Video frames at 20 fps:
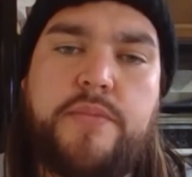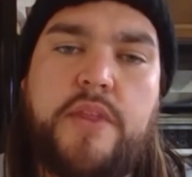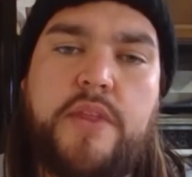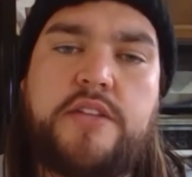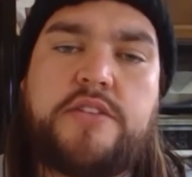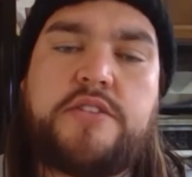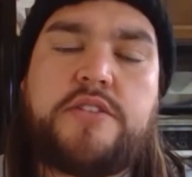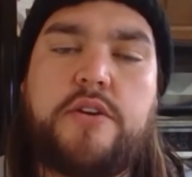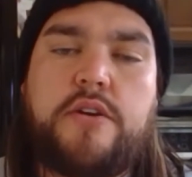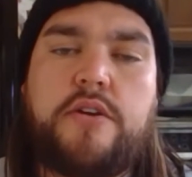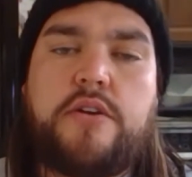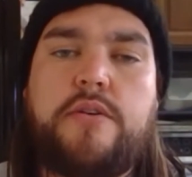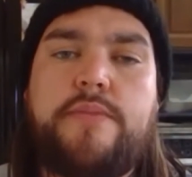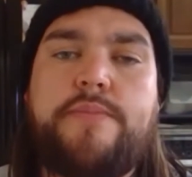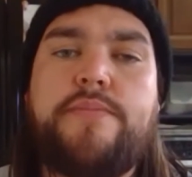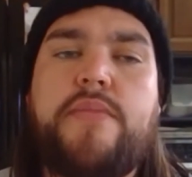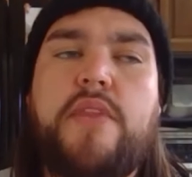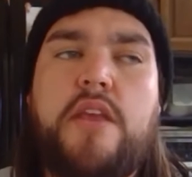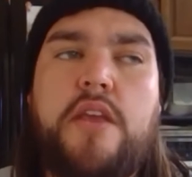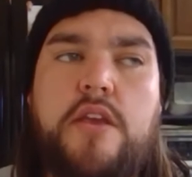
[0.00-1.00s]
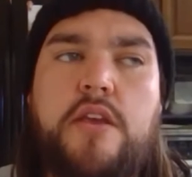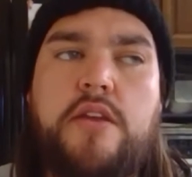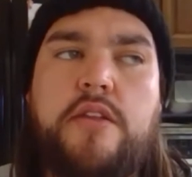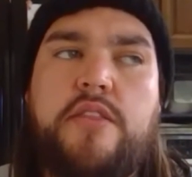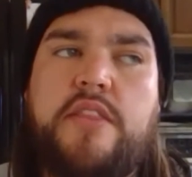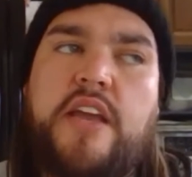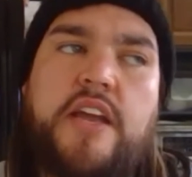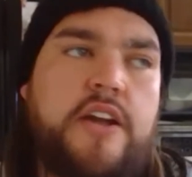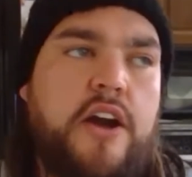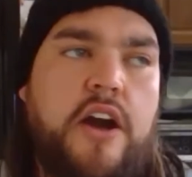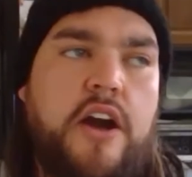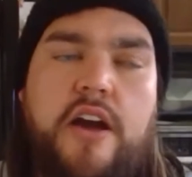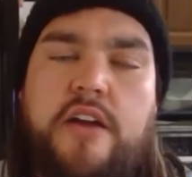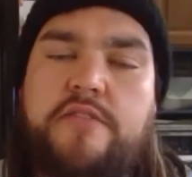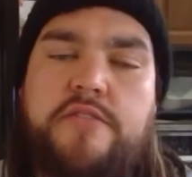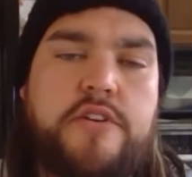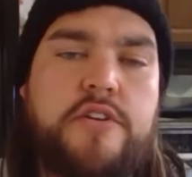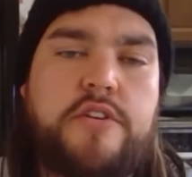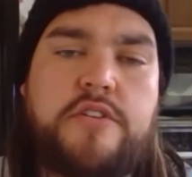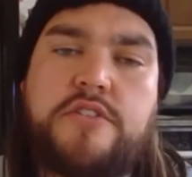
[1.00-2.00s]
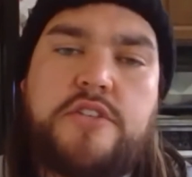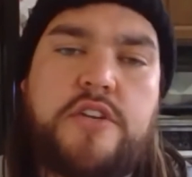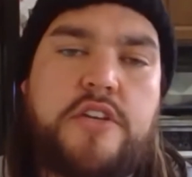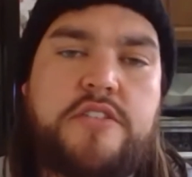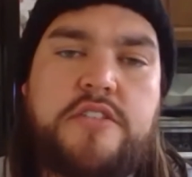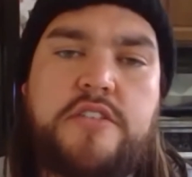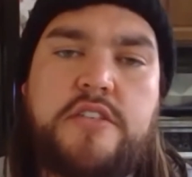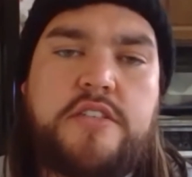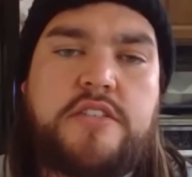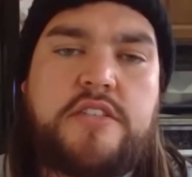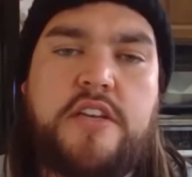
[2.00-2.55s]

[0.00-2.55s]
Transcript: And so thank God for Earth Justice.